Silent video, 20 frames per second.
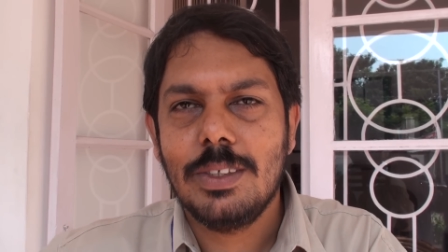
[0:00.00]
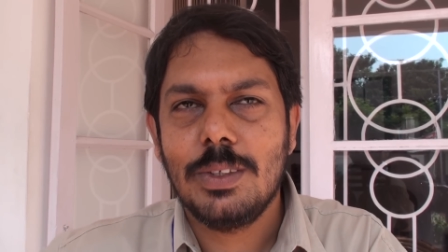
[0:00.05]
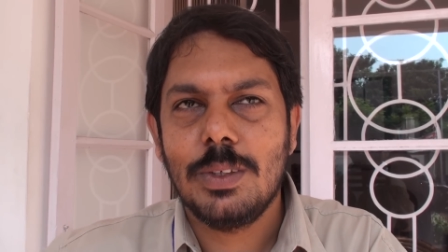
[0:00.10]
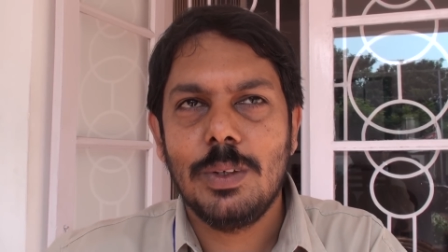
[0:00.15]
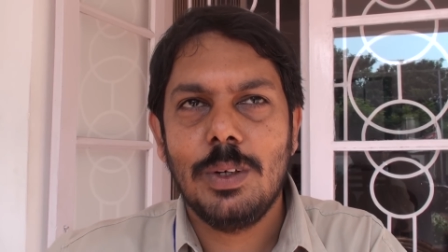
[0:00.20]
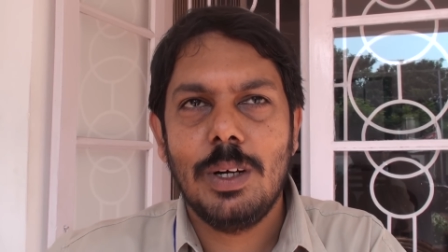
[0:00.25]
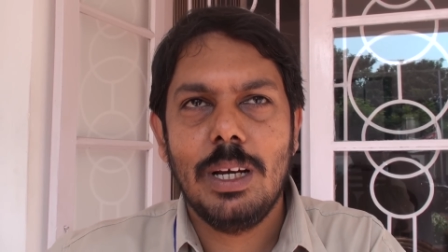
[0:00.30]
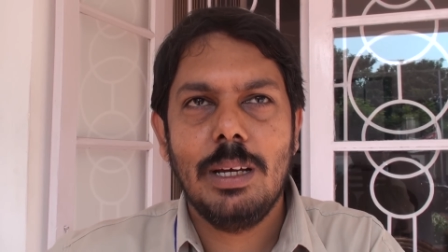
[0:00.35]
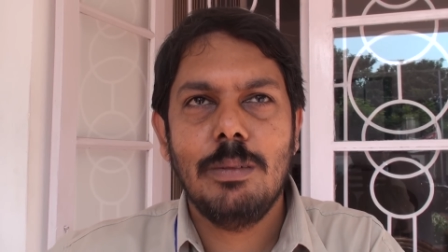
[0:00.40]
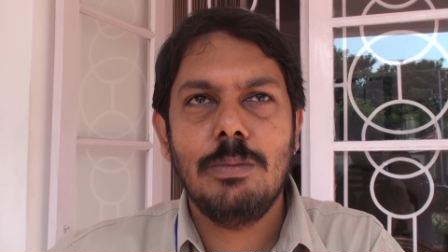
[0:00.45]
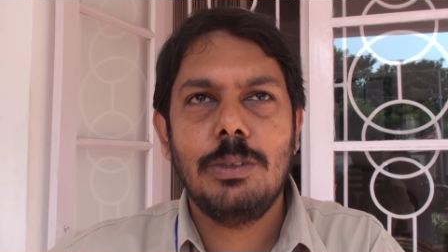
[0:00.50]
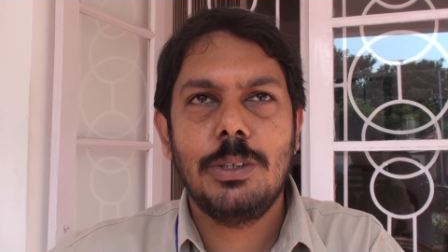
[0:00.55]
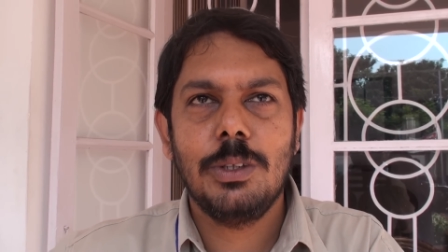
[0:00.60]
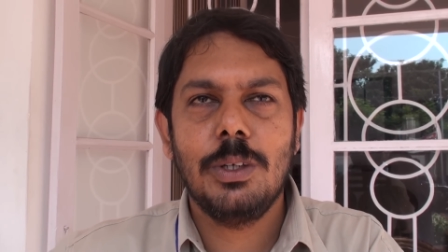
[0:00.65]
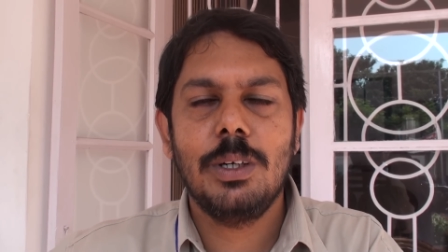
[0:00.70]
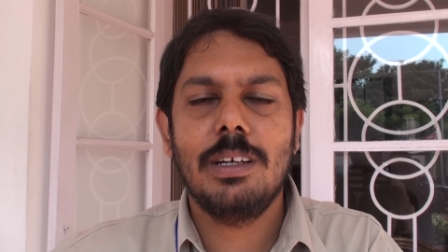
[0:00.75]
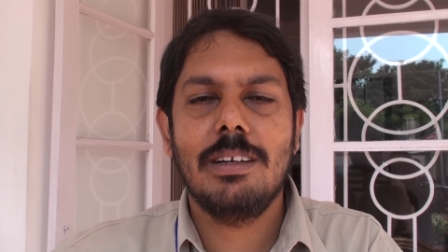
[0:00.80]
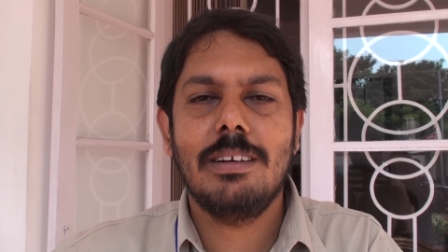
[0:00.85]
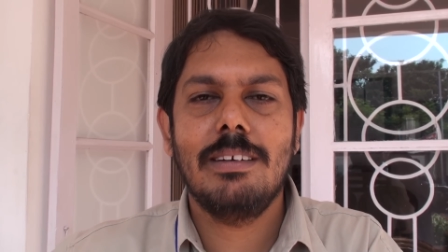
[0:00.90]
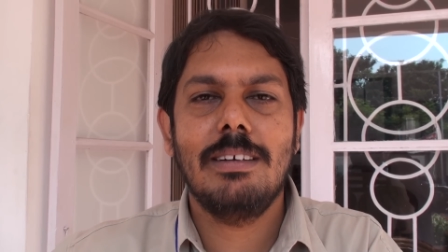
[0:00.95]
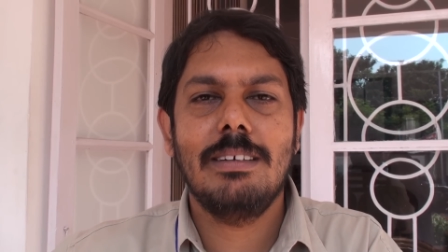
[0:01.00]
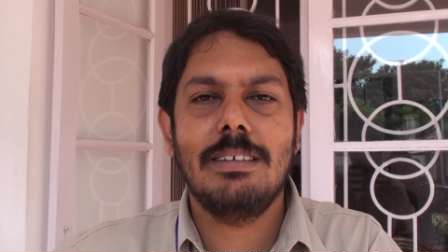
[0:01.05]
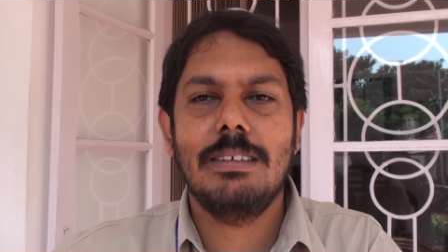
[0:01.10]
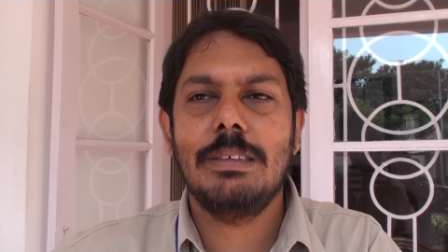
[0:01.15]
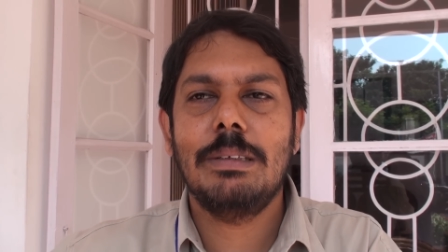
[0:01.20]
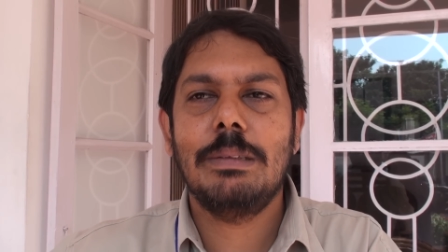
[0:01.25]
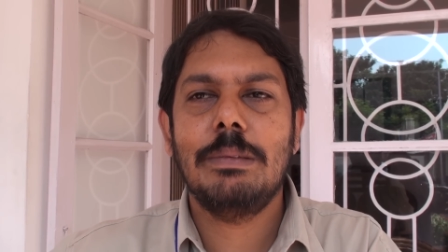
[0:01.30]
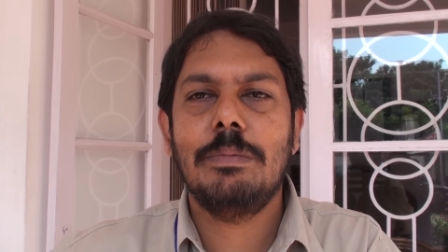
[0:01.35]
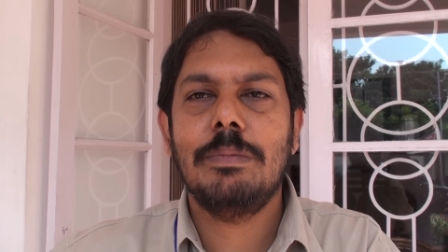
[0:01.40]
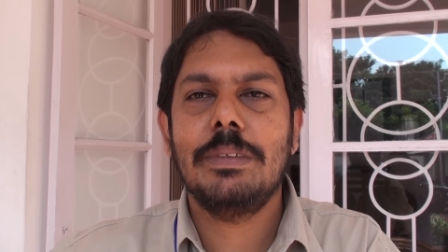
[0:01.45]
So I am sure
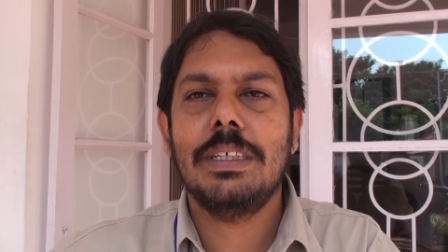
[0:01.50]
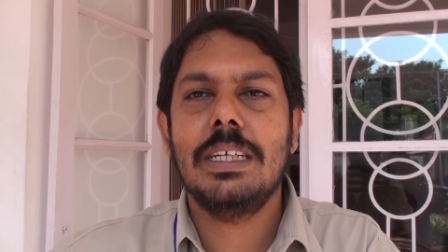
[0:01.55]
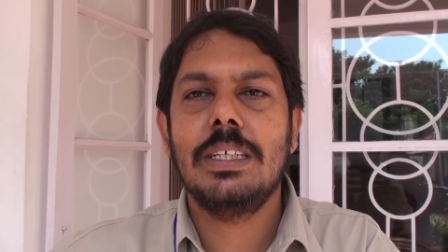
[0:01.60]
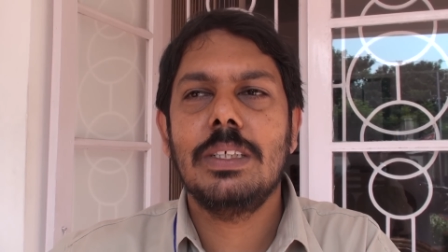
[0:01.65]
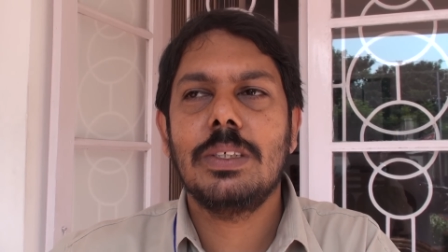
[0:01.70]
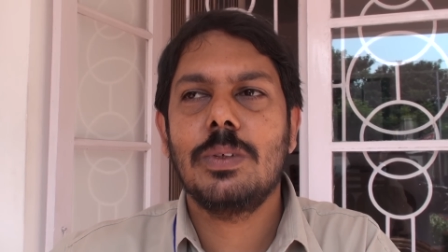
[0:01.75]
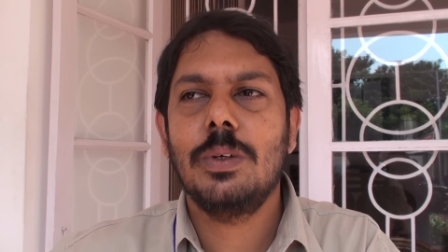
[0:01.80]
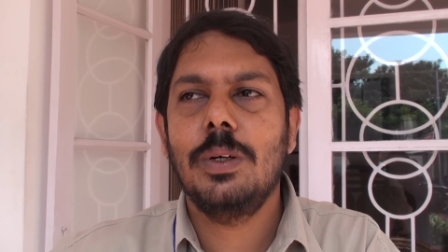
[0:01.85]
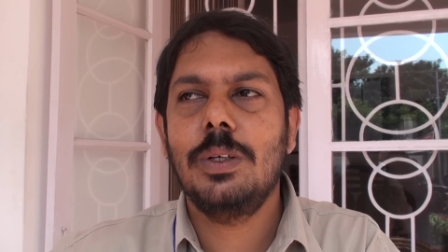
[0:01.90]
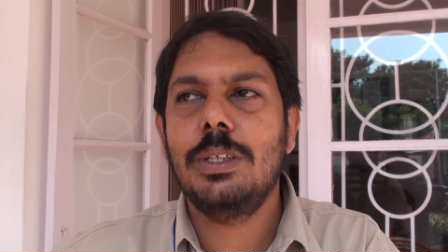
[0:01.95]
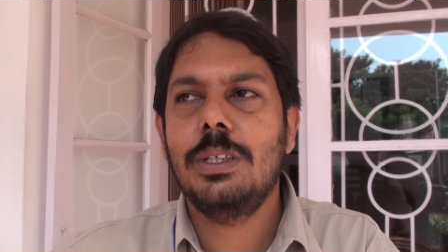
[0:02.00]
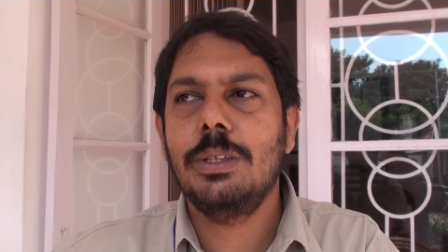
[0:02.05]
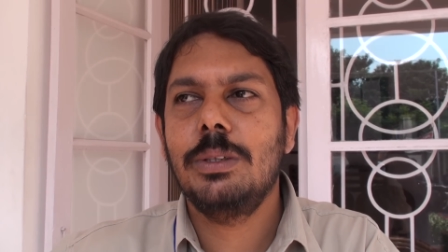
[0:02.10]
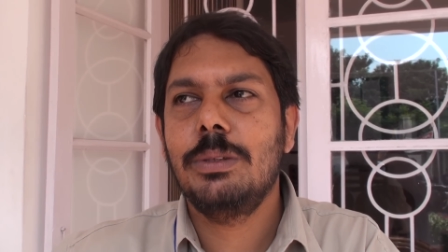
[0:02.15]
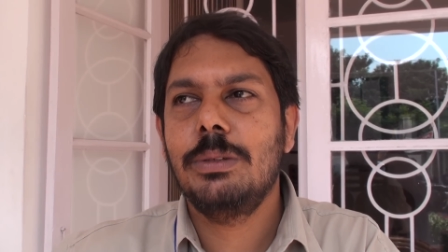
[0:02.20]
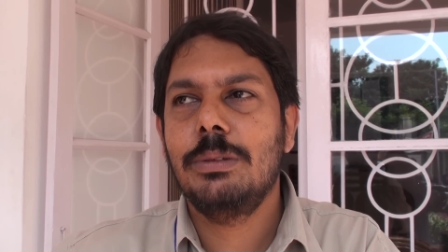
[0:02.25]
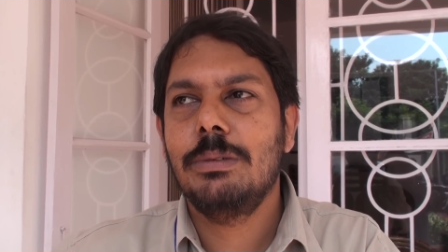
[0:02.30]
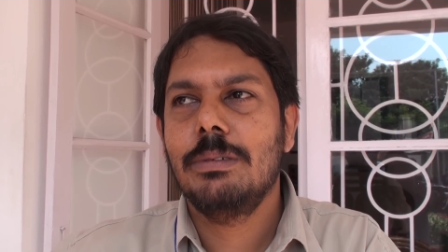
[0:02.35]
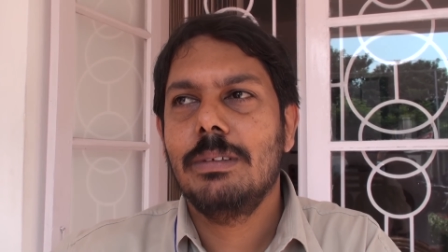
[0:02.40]
uh, it is going to